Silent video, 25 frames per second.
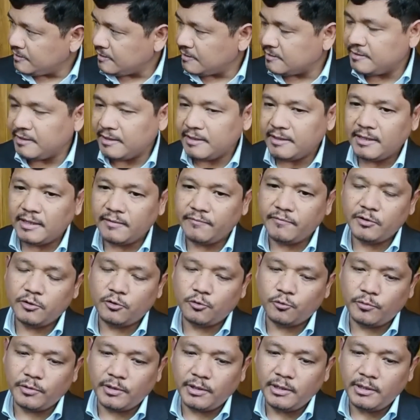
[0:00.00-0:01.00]
is then given
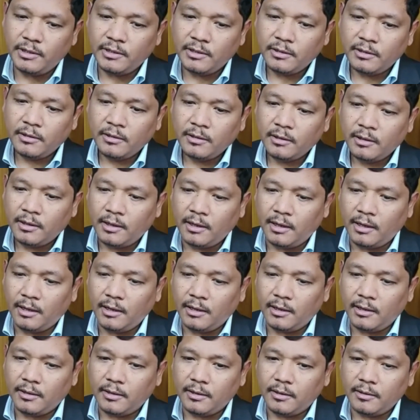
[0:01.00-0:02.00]
to
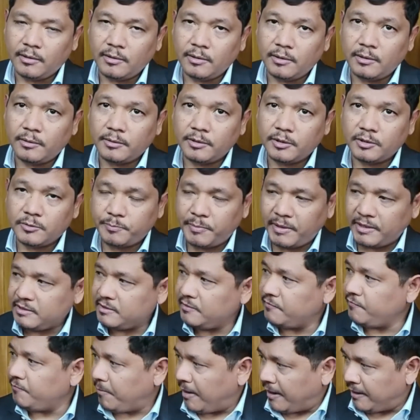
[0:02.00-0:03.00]
the
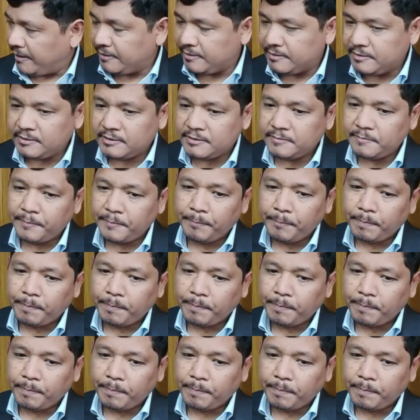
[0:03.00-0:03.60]
respective miners.